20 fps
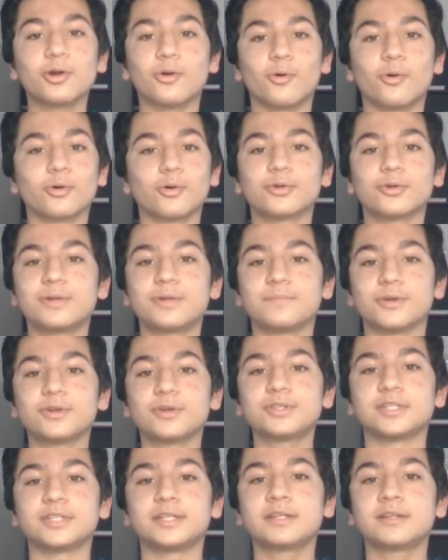order in
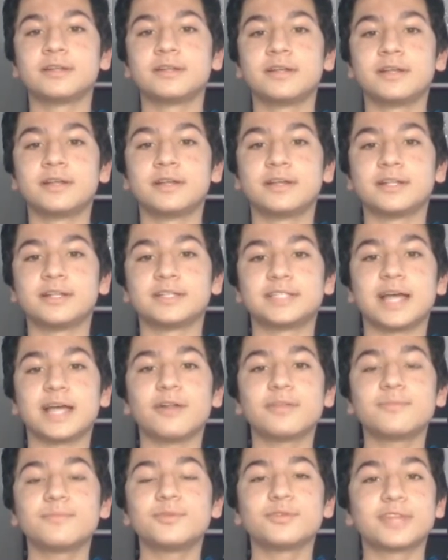person, tell
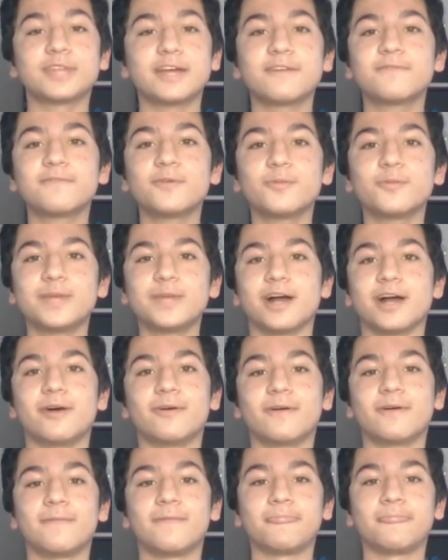them you're there for Rio.
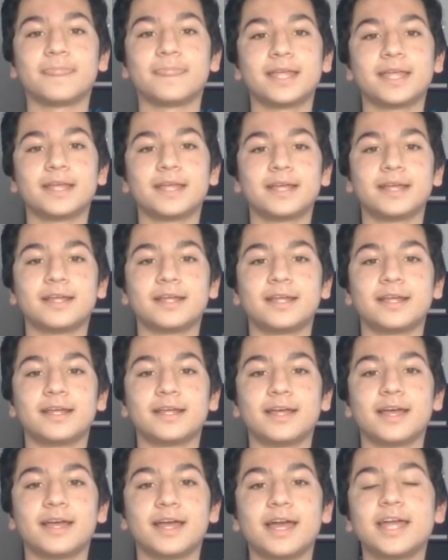
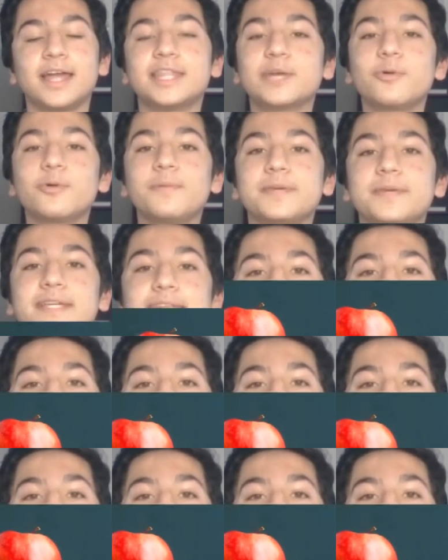There will be an